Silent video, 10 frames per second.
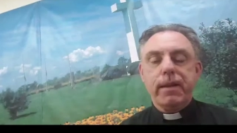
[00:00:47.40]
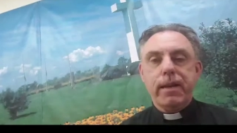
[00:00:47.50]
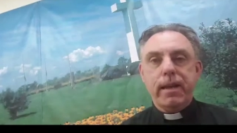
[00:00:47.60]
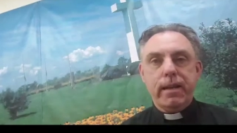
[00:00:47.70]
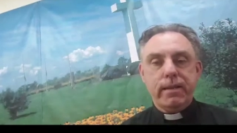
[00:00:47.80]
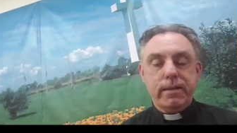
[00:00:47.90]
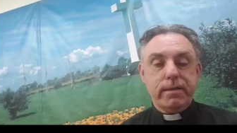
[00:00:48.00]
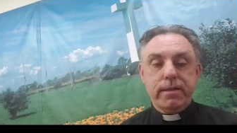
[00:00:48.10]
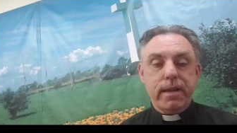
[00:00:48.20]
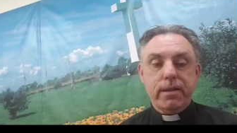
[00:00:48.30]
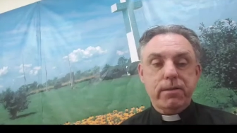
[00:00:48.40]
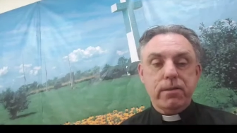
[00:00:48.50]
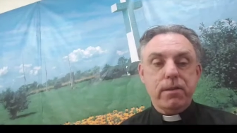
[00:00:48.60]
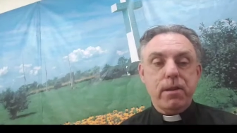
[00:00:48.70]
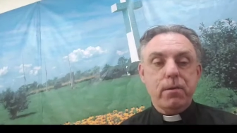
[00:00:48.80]
And they
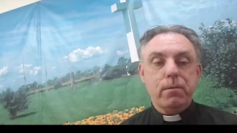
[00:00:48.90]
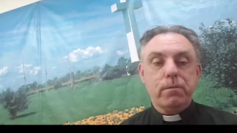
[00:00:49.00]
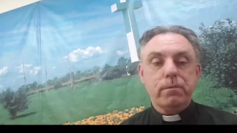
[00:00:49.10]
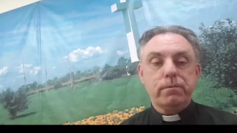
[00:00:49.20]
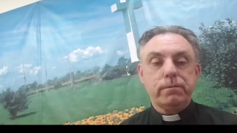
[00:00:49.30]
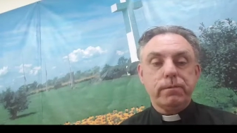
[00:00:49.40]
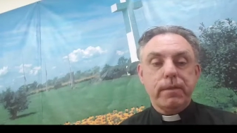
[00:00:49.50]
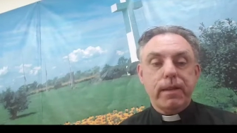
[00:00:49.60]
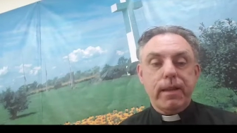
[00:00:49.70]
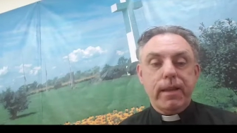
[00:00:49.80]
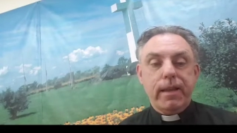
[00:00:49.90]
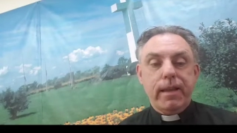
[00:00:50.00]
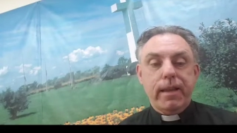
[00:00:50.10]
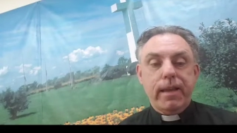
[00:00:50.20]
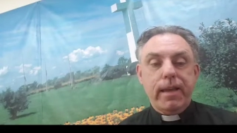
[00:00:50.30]
answered, no.
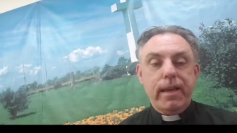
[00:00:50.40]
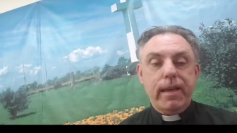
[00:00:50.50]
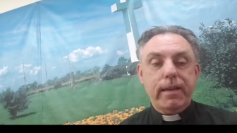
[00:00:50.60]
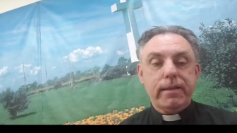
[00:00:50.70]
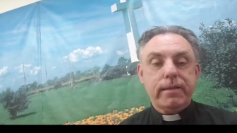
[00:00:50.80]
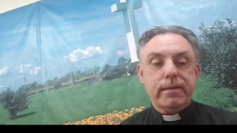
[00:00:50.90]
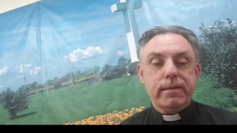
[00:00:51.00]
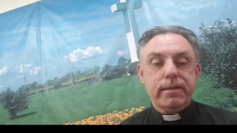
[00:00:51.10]
And